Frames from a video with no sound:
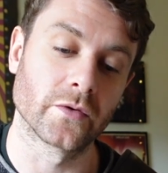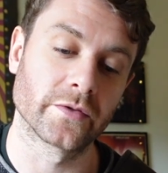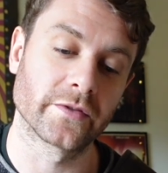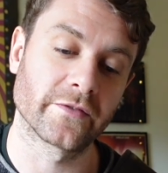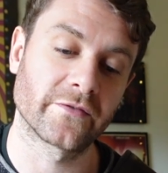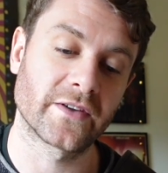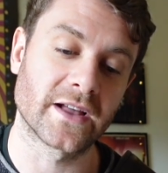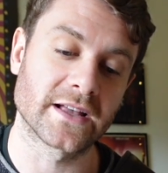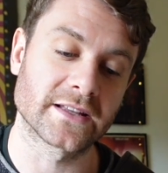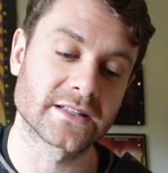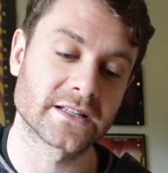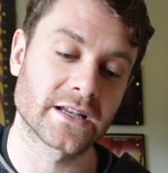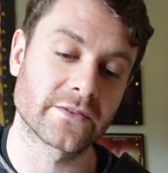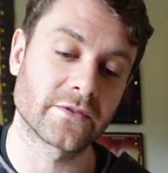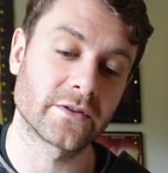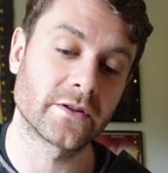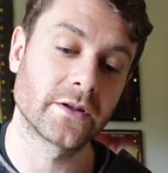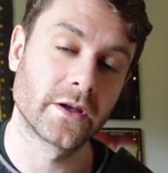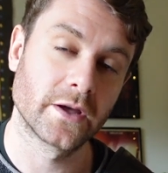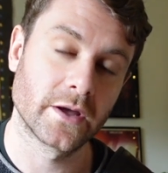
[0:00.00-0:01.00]
The flat
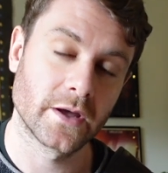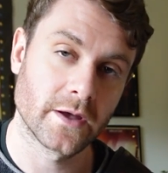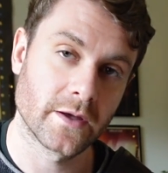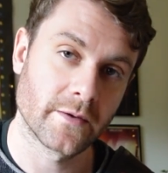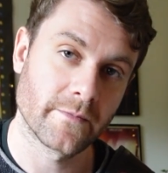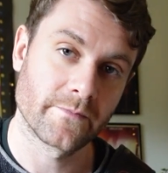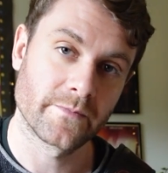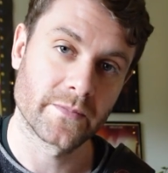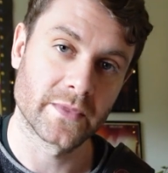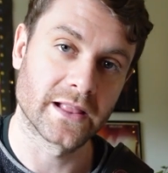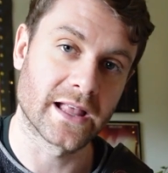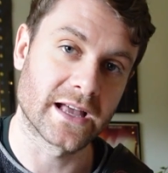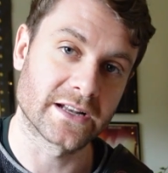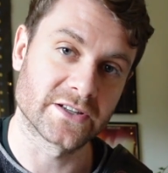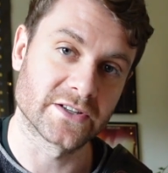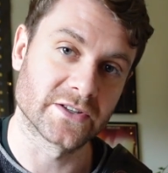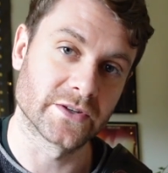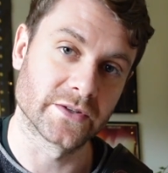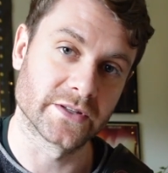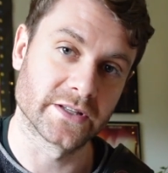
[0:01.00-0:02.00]
7
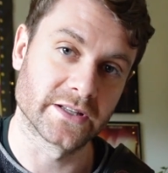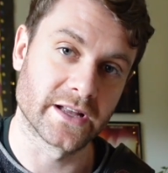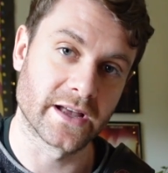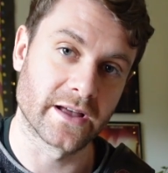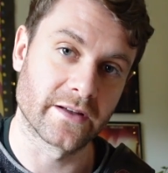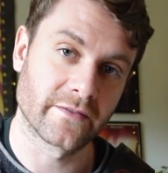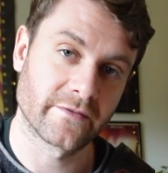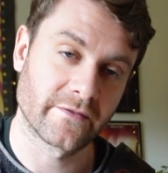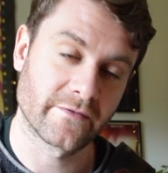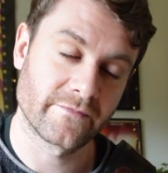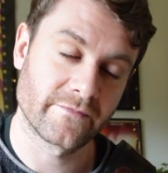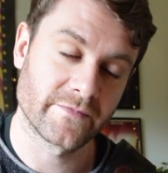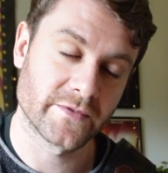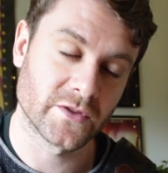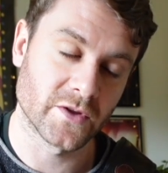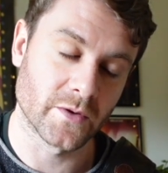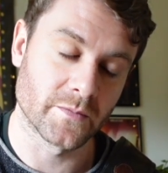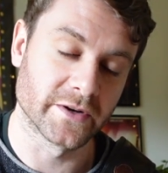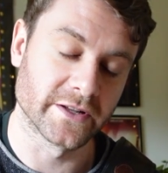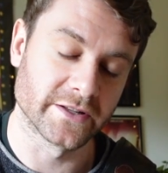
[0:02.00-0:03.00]
latches onto that
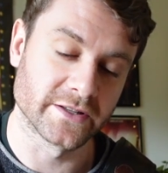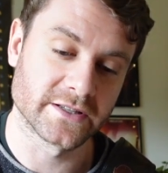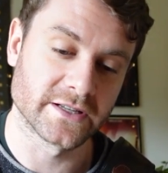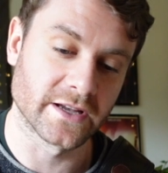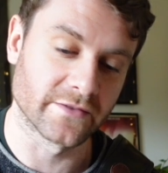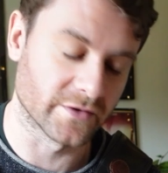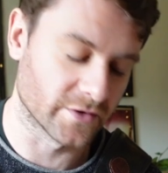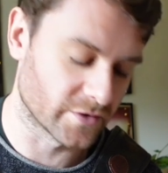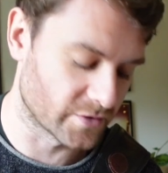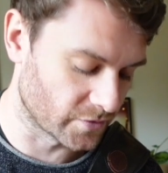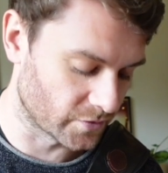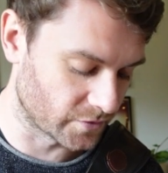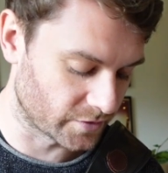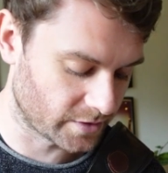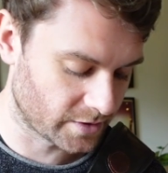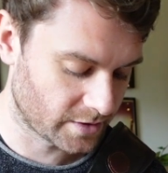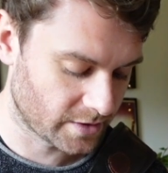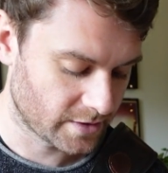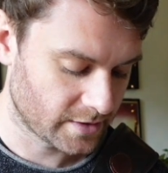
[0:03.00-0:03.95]
dominant 7 chord.